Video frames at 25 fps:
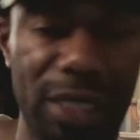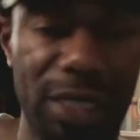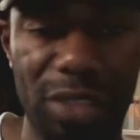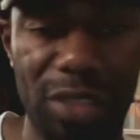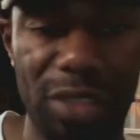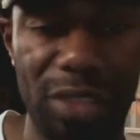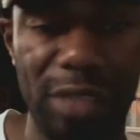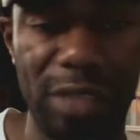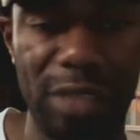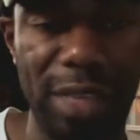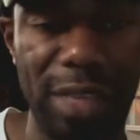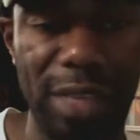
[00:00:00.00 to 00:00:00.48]
the
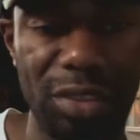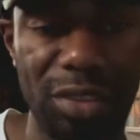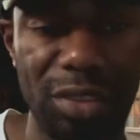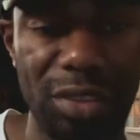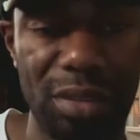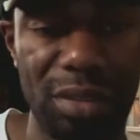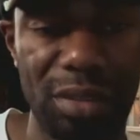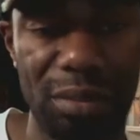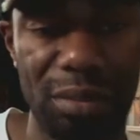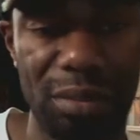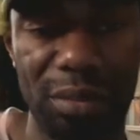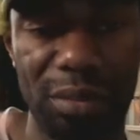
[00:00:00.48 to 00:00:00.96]
Safe House
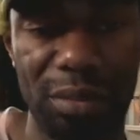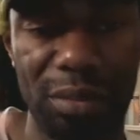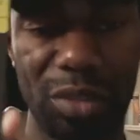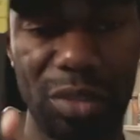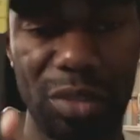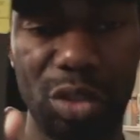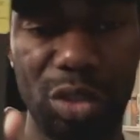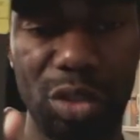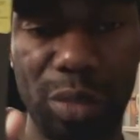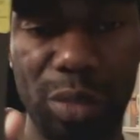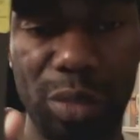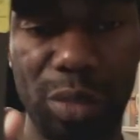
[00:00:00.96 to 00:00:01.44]

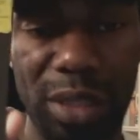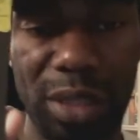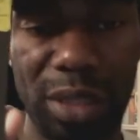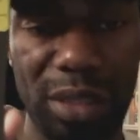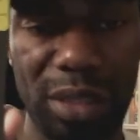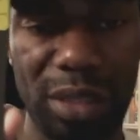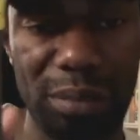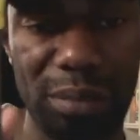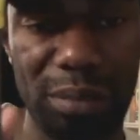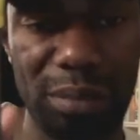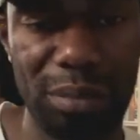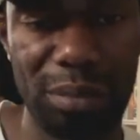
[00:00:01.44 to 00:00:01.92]
Steelbook,
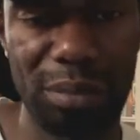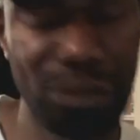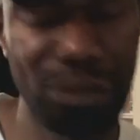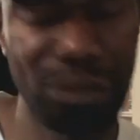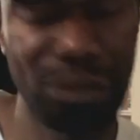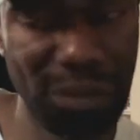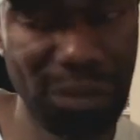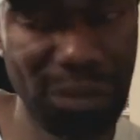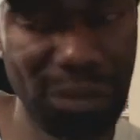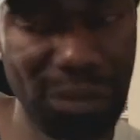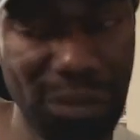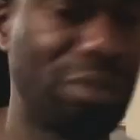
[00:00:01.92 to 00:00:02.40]

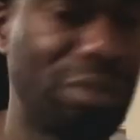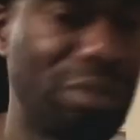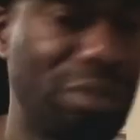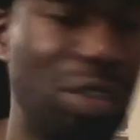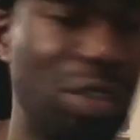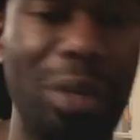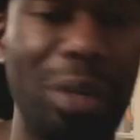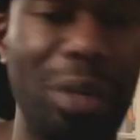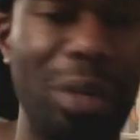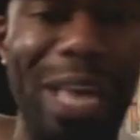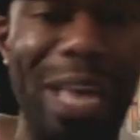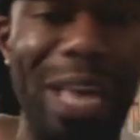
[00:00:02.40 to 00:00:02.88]
so
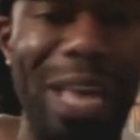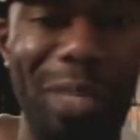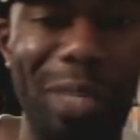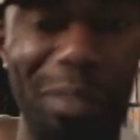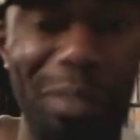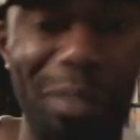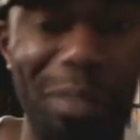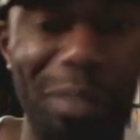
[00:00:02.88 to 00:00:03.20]
I'm happy.